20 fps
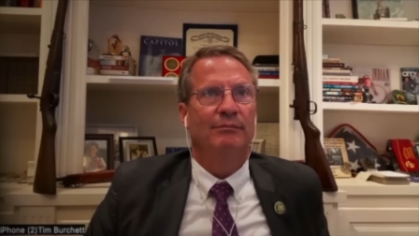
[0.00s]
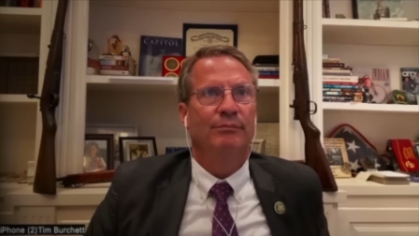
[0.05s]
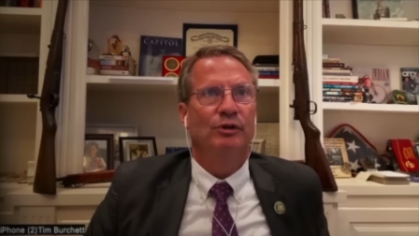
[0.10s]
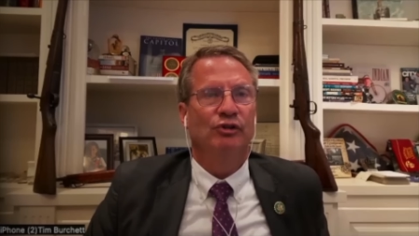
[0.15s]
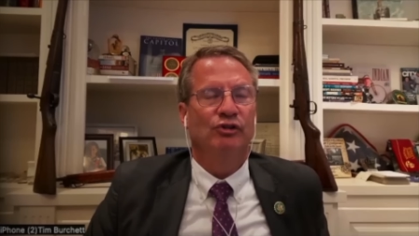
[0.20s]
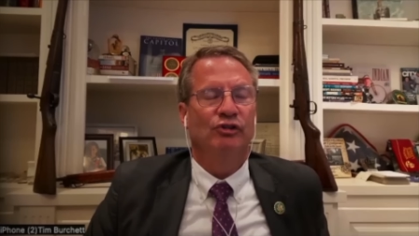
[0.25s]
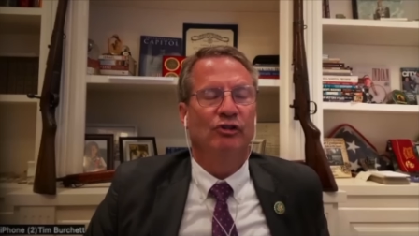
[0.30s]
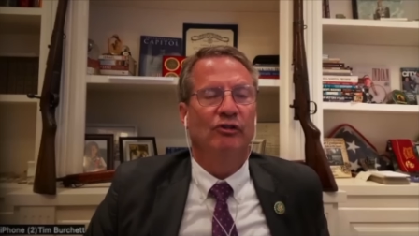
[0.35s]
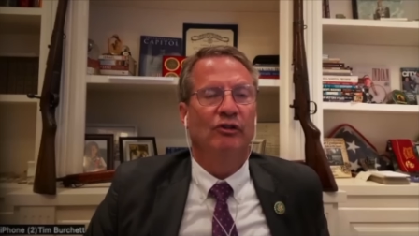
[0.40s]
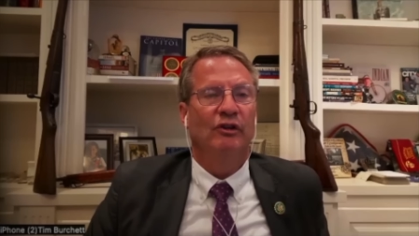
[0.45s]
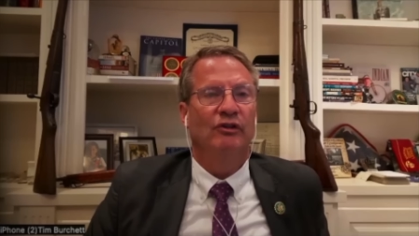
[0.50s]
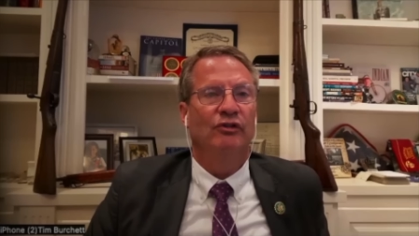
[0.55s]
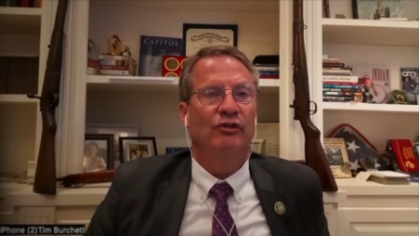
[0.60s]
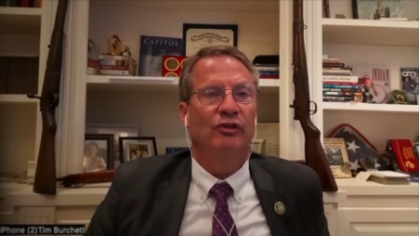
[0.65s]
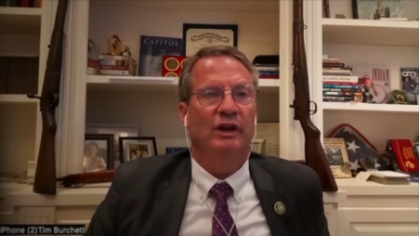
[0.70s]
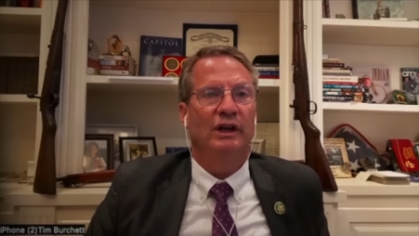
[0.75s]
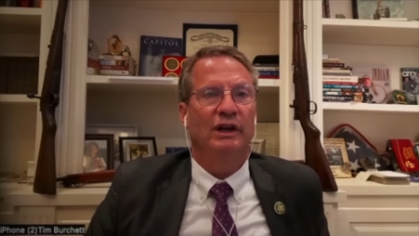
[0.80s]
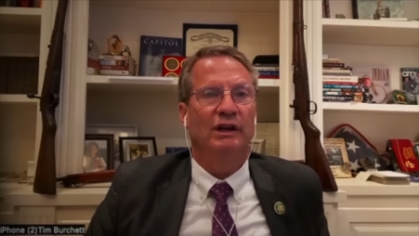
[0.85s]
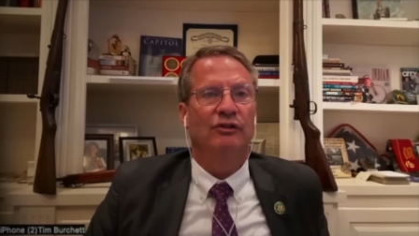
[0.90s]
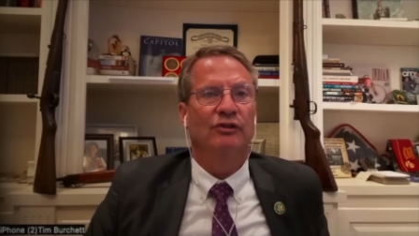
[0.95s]
pushing
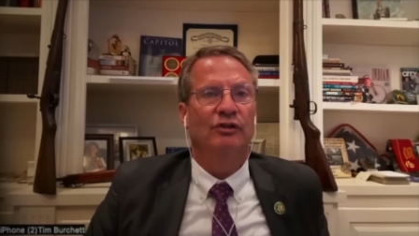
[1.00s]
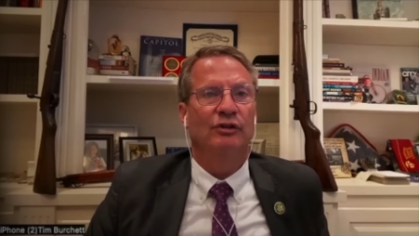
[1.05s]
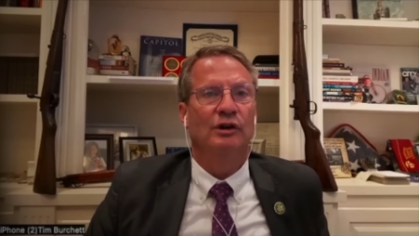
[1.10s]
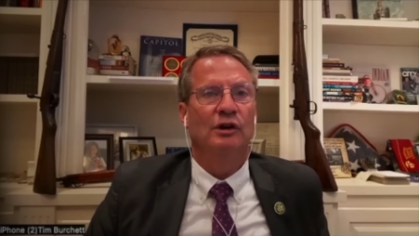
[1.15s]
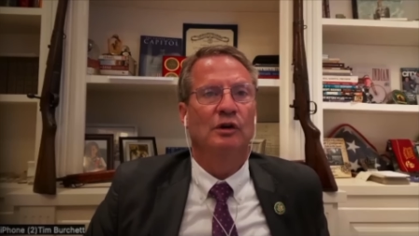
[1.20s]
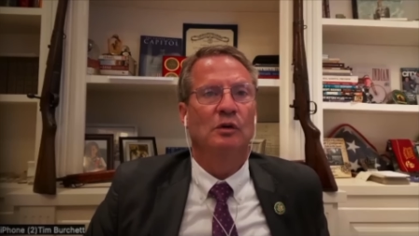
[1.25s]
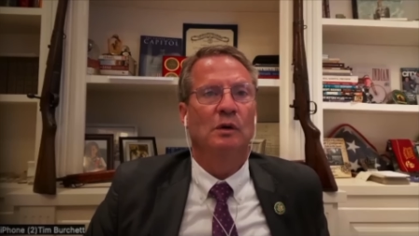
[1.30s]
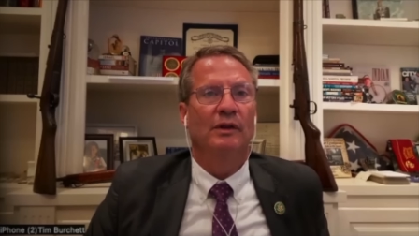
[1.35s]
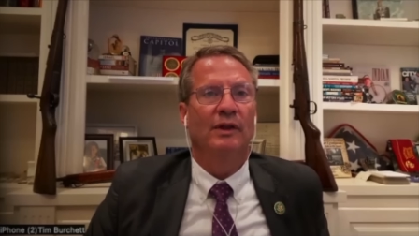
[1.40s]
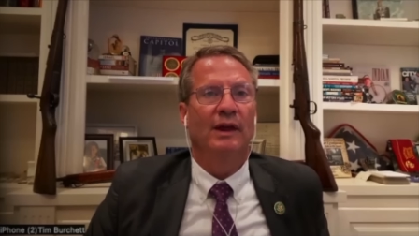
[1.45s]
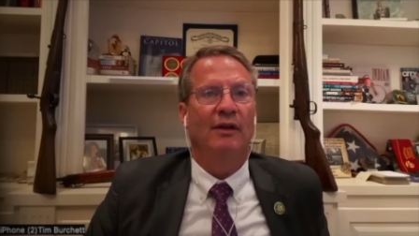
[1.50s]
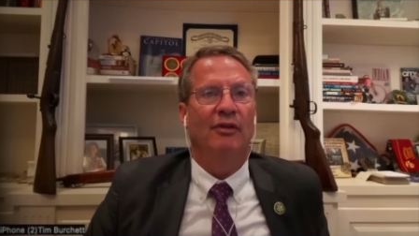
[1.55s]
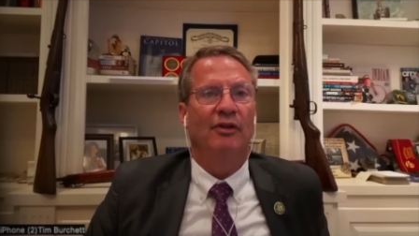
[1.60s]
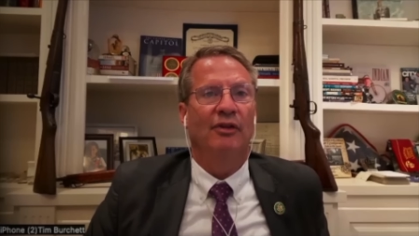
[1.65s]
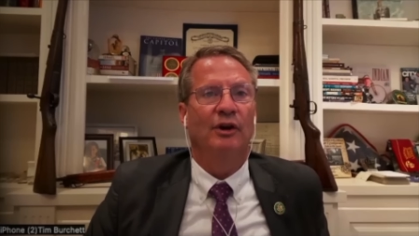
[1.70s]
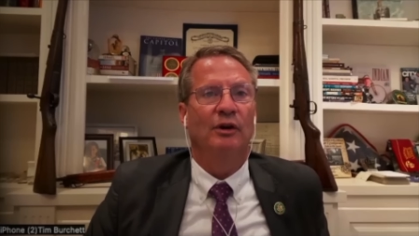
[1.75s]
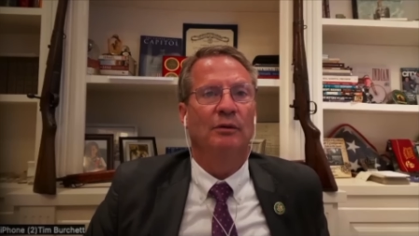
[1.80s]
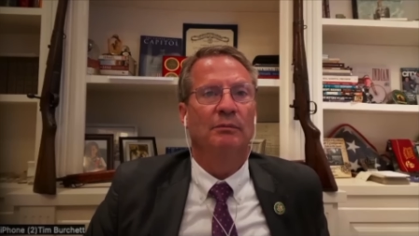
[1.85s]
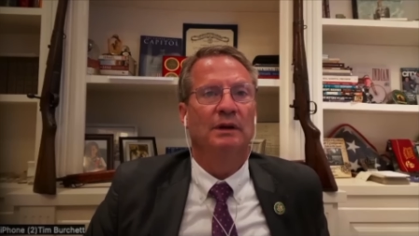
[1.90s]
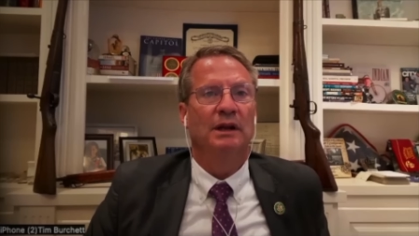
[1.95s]
this thing through
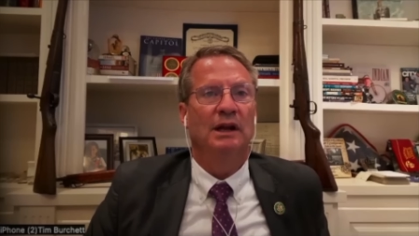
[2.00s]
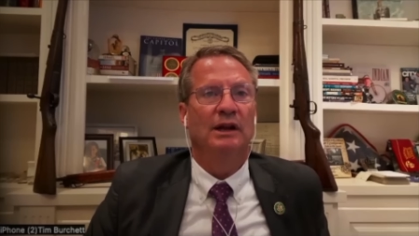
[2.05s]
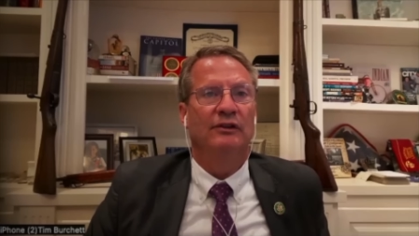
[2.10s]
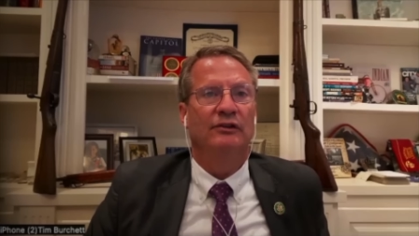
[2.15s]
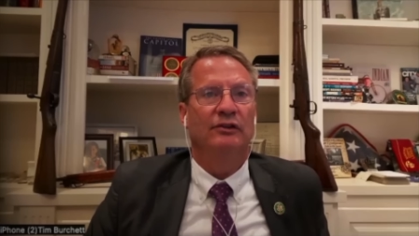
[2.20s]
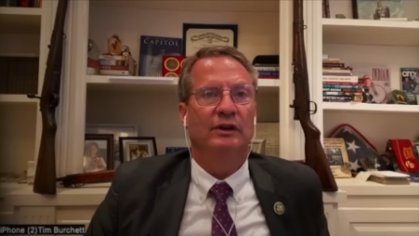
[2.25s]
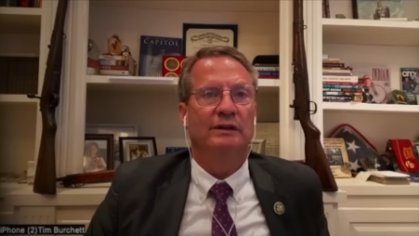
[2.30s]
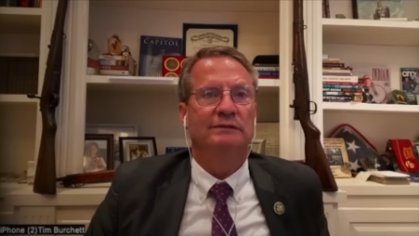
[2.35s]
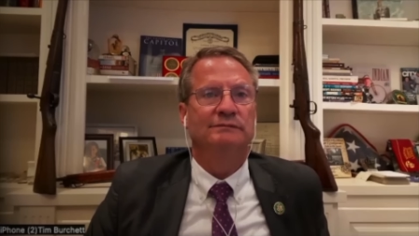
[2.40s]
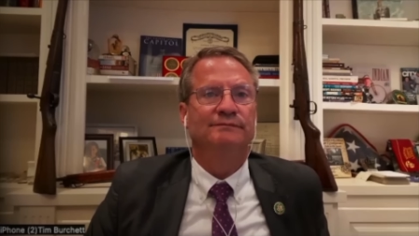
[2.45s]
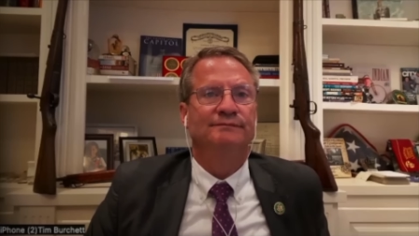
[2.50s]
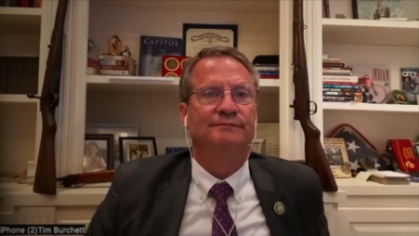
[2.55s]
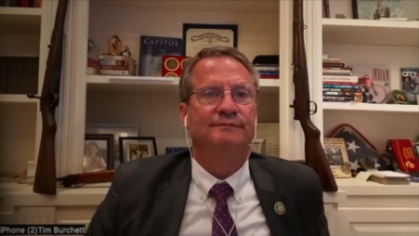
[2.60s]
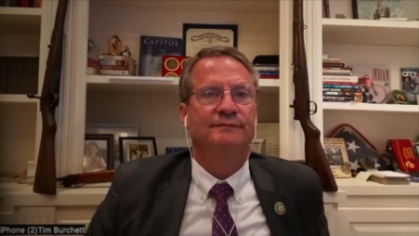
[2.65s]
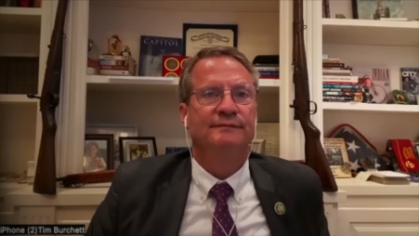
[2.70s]
without their blessing.